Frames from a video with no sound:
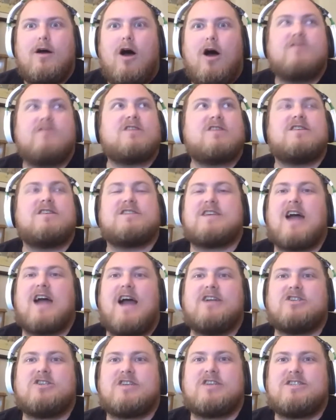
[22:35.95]
Also, the
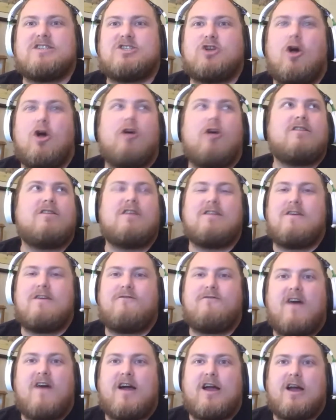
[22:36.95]
sky just gets dark, and then they
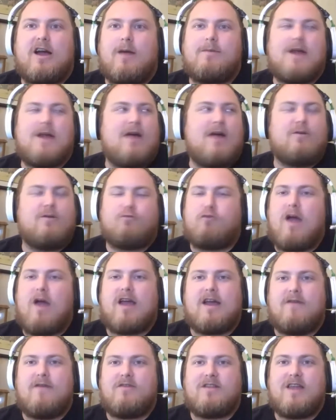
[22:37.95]
fuck come down. They
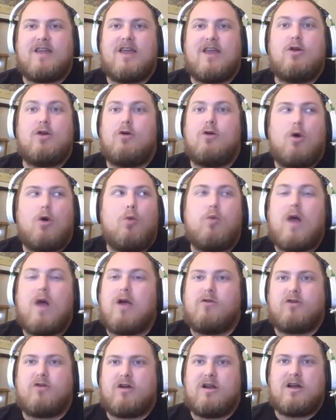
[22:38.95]
wreck everything. You don't know
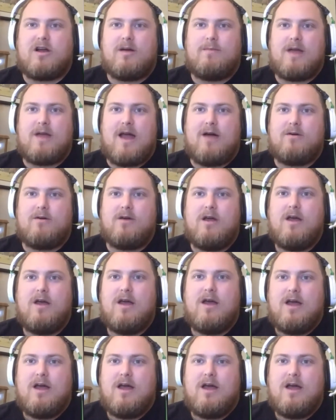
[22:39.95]
where they're gonna come down.